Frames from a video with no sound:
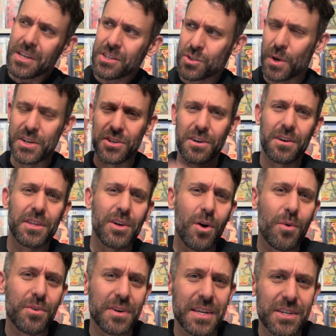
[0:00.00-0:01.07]
So I turned to the
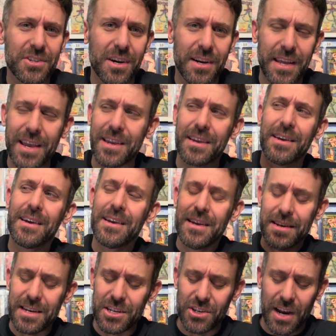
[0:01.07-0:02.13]
owner, Nishan. Hey,
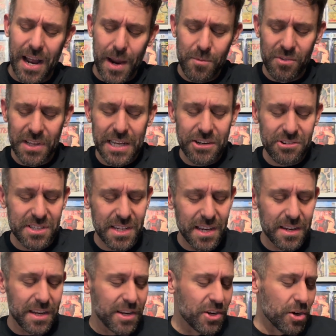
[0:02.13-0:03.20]
Nishan, I'm really
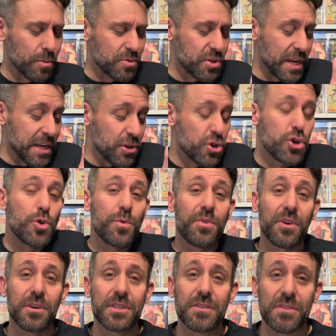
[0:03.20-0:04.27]
interested in, in
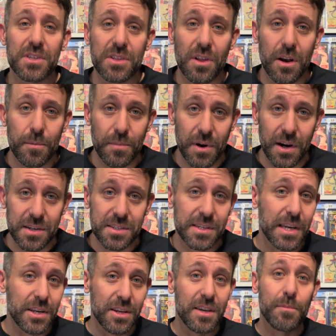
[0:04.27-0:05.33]
2/3 of this long box.
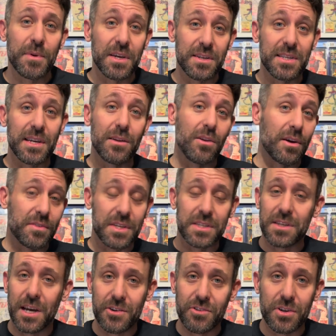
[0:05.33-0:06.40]
Can you give me a deal on these
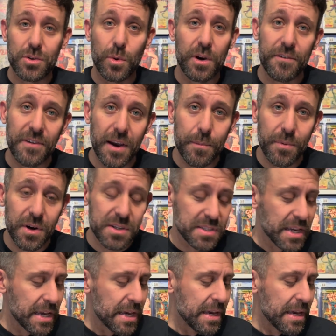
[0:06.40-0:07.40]
125 books?